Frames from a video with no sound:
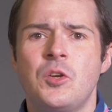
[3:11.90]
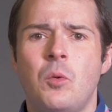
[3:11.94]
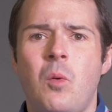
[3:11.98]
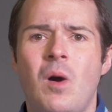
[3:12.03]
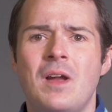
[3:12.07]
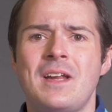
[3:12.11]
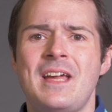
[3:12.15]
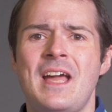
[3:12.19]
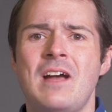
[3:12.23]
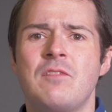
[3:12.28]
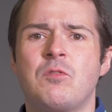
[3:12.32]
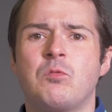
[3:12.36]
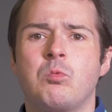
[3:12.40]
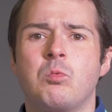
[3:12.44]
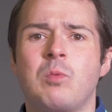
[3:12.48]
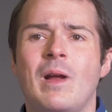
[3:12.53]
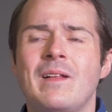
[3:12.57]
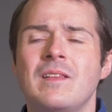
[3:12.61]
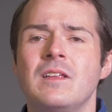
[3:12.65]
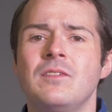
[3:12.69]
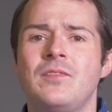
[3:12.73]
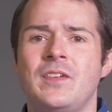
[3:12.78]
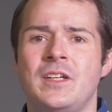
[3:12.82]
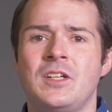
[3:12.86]
you want to have
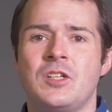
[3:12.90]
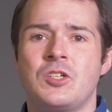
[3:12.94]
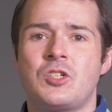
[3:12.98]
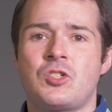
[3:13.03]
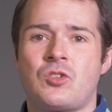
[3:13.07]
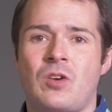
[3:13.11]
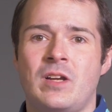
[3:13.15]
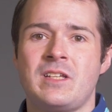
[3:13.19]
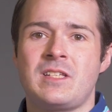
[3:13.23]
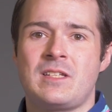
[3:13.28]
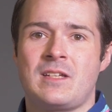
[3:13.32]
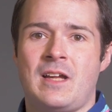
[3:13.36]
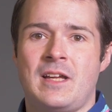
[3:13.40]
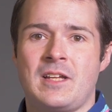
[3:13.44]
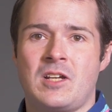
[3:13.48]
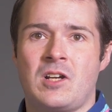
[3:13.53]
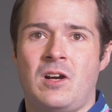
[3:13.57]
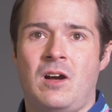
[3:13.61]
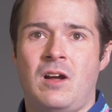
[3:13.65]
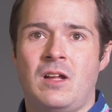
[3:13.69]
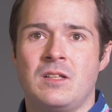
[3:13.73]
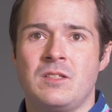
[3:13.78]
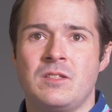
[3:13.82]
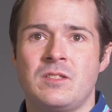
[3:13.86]
relevant trust
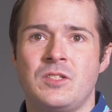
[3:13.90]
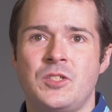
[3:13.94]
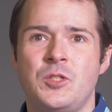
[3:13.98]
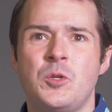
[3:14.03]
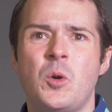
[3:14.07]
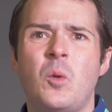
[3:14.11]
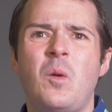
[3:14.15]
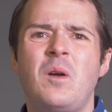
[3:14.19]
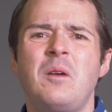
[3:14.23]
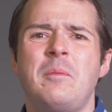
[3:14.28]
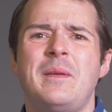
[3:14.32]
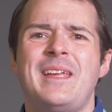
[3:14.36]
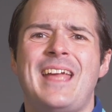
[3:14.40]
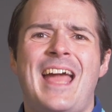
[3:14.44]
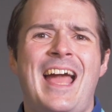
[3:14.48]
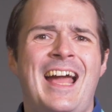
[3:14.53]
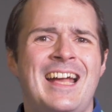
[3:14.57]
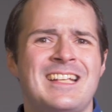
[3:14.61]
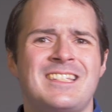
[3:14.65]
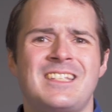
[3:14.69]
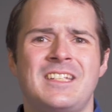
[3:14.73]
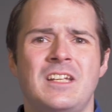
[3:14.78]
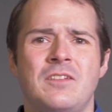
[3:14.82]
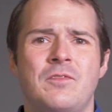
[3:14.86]
icons. You don't want to be
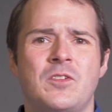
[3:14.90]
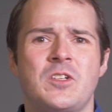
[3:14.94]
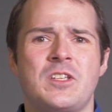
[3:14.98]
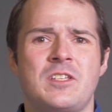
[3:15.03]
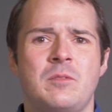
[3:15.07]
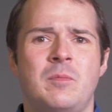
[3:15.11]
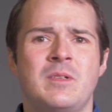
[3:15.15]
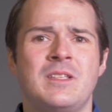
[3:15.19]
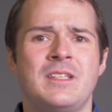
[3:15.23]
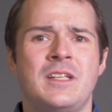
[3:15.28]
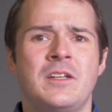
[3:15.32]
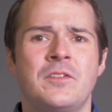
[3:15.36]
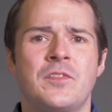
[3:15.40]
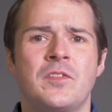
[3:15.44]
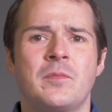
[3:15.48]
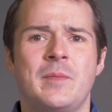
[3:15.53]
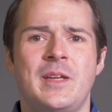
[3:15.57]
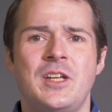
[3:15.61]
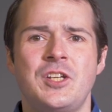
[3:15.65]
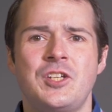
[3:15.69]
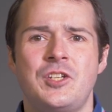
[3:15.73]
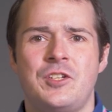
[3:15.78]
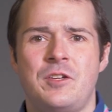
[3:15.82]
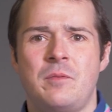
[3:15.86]
asking for someone's
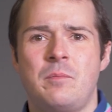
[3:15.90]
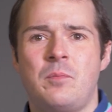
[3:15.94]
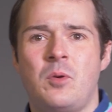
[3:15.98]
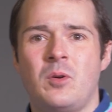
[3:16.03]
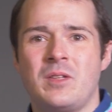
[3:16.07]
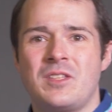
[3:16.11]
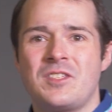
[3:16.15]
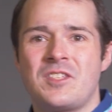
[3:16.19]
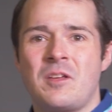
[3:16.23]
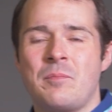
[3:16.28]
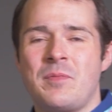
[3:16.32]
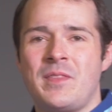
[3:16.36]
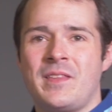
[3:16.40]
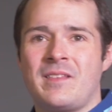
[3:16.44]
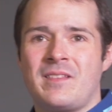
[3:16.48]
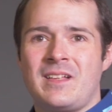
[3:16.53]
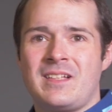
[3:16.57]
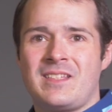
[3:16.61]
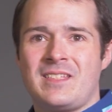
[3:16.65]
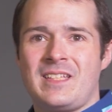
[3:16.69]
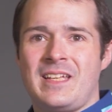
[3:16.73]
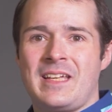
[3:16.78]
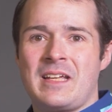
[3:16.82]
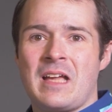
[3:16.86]
information and put something
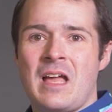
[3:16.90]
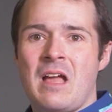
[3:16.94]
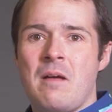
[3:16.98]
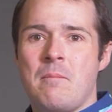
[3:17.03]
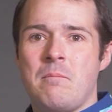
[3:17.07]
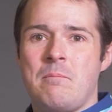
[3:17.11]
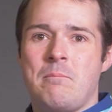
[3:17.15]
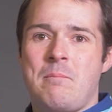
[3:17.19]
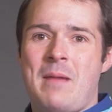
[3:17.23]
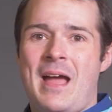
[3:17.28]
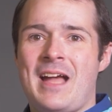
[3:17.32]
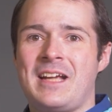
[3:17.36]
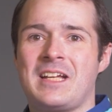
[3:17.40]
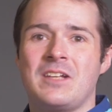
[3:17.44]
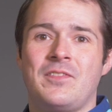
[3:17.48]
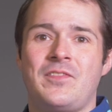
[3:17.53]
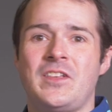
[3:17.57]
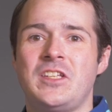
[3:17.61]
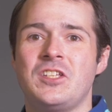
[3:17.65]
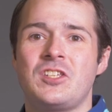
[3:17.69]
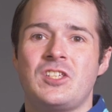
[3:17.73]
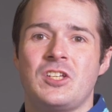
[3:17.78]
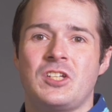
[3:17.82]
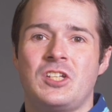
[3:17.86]
that's like
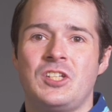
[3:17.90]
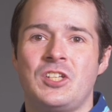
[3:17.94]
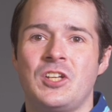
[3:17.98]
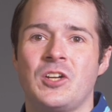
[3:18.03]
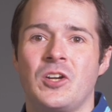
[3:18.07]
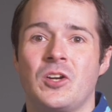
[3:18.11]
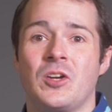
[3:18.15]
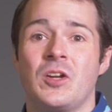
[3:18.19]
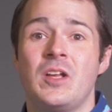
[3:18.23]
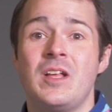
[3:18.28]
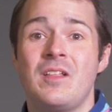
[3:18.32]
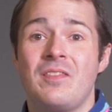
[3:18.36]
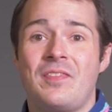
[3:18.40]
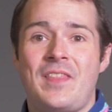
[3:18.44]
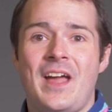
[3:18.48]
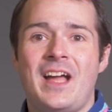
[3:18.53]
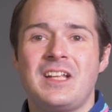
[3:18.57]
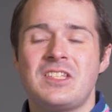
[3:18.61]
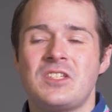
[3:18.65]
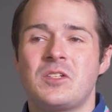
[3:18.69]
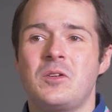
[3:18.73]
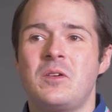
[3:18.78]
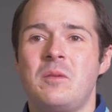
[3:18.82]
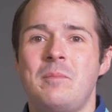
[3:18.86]
McAfee secure.
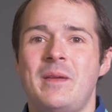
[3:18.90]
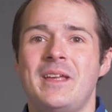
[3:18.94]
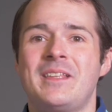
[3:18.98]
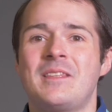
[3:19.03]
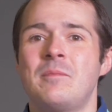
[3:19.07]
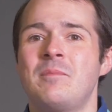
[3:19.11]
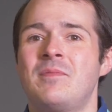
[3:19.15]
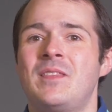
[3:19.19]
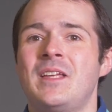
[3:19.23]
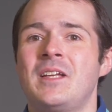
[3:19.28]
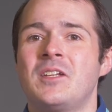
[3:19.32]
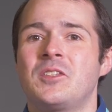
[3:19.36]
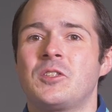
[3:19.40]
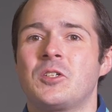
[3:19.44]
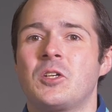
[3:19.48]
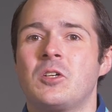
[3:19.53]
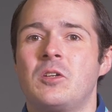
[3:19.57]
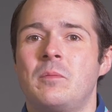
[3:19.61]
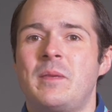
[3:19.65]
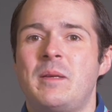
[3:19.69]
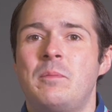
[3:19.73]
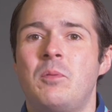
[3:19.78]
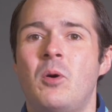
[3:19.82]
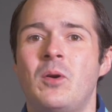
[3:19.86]
That's going to make them think they're
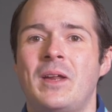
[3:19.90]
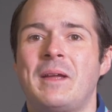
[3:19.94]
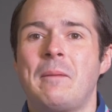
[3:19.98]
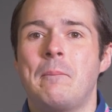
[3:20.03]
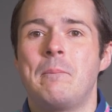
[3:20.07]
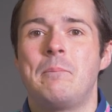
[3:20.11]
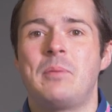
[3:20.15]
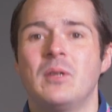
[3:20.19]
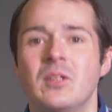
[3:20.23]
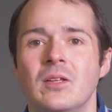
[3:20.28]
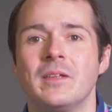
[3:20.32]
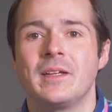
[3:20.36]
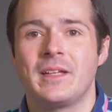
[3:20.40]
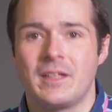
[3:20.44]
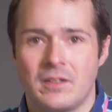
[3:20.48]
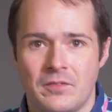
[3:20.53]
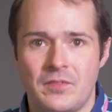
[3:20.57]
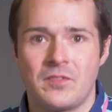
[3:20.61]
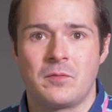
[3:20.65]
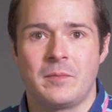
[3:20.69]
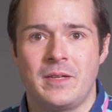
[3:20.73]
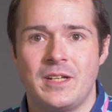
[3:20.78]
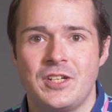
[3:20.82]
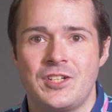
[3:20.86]
going to be putting billing
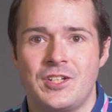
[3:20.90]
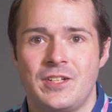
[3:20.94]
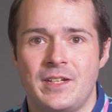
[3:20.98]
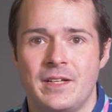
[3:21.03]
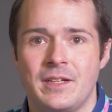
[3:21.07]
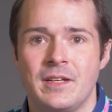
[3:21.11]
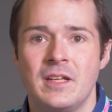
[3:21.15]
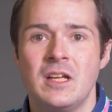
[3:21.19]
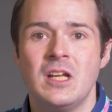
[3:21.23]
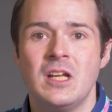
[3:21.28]
information in.